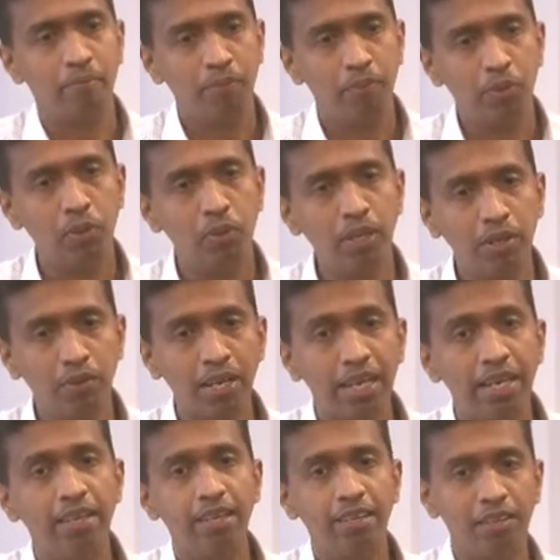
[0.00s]
You need to
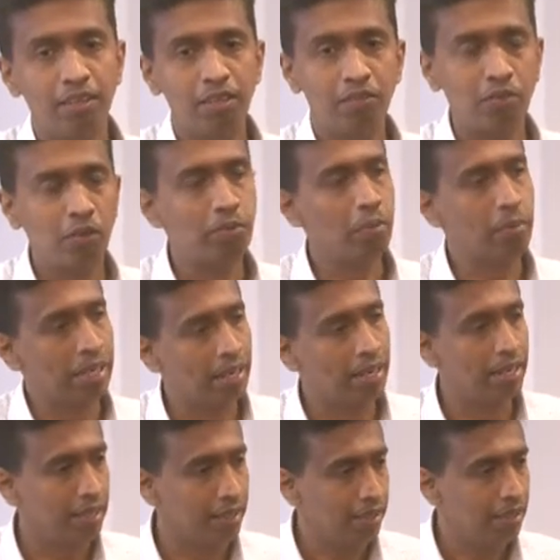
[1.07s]
read it from the
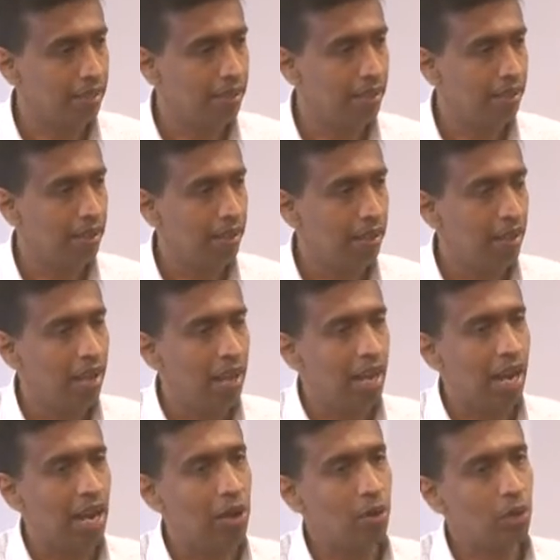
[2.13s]
beginning.
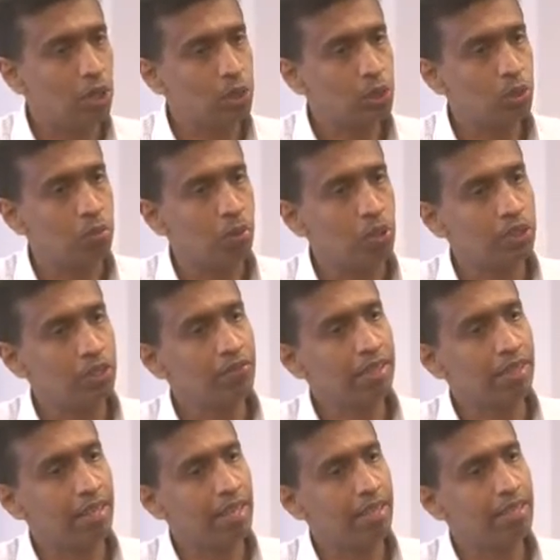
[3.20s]
And also, most of the
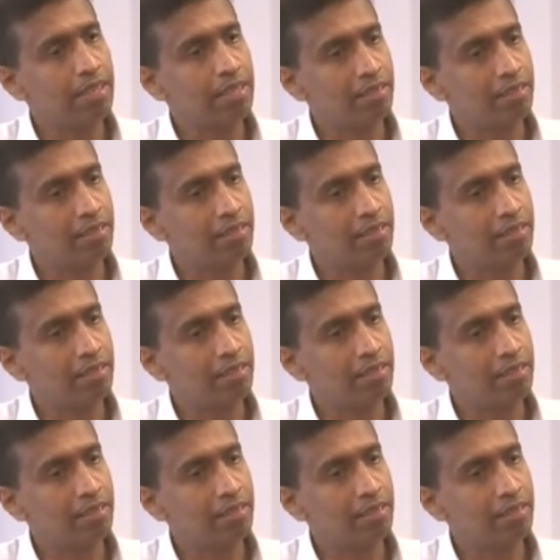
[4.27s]
readers